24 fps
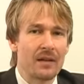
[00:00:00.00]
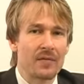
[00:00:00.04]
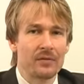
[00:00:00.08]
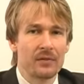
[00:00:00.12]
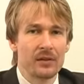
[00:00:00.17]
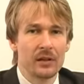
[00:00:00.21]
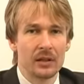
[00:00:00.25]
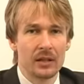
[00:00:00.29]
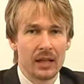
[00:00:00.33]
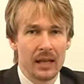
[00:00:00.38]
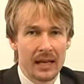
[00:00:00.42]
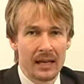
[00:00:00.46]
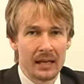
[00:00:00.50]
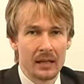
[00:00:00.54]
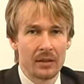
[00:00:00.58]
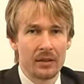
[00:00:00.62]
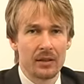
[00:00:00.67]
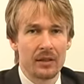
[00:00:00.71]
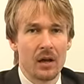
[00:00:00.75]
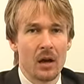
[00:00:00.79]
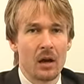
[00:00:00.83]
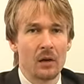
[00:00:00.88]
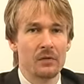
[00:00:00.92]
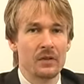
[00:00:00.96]
the length
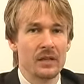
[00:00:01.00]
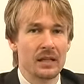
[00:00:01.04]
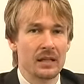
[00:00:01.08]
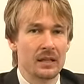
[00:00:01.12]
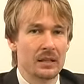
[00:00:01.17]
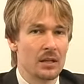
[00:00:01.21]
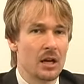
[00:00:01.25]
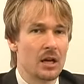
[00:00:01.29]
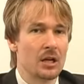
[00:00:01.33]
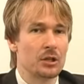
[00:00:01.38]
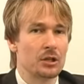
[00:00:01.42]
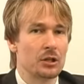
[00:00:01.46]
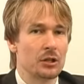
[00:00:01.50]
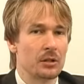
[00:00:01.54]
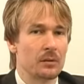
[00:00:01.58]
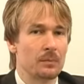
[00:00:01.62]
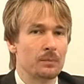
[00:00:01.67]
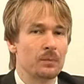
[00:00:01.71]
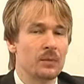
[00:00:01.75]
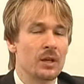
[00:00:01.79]
of the induction.